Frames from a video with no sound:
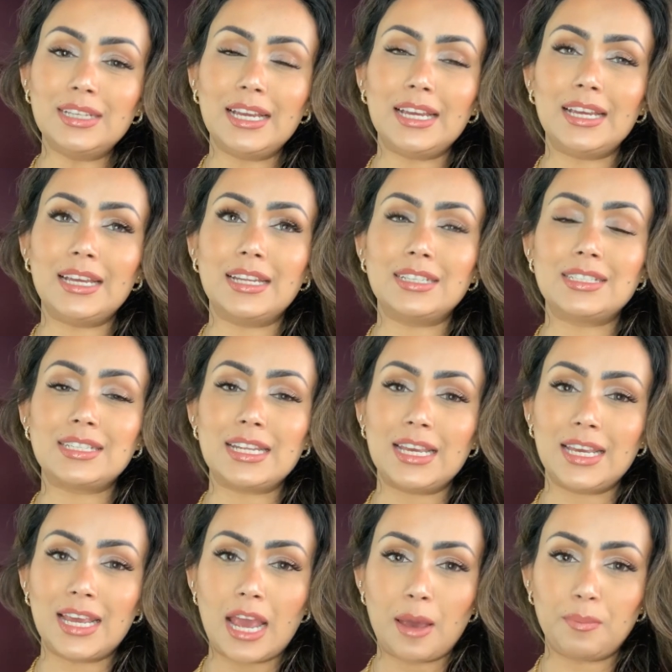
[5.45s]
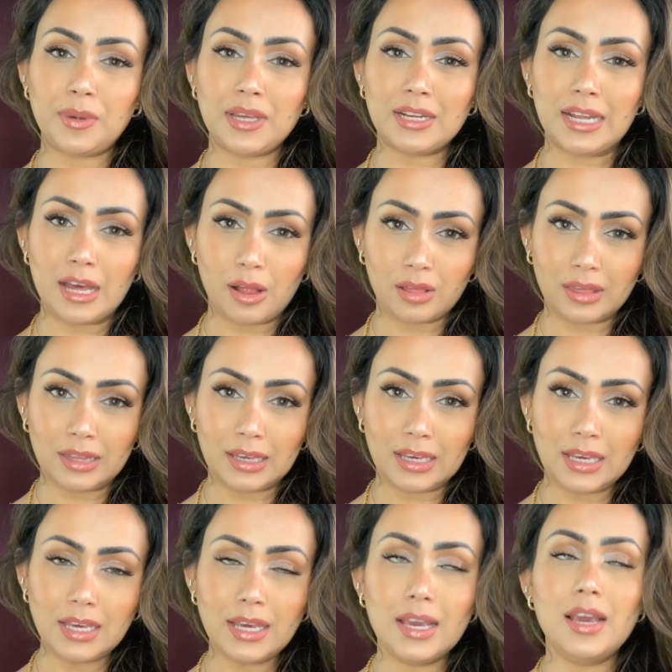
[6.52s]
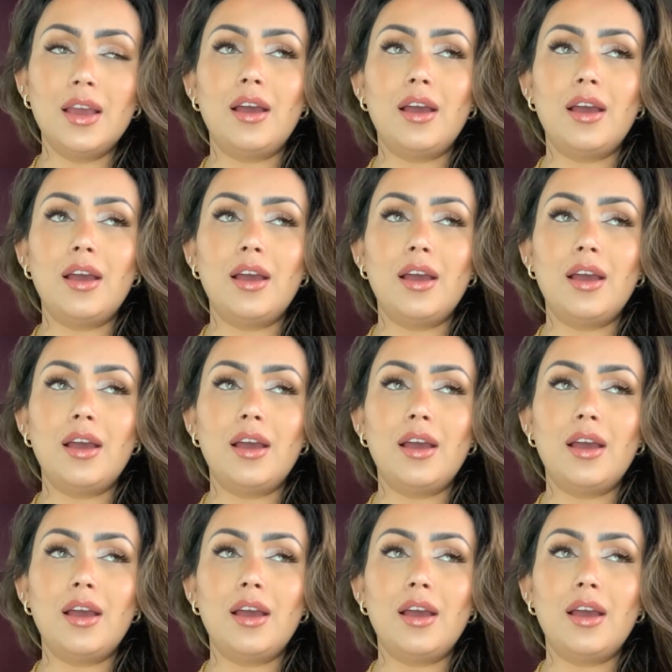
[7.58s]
and staying happy and healthy.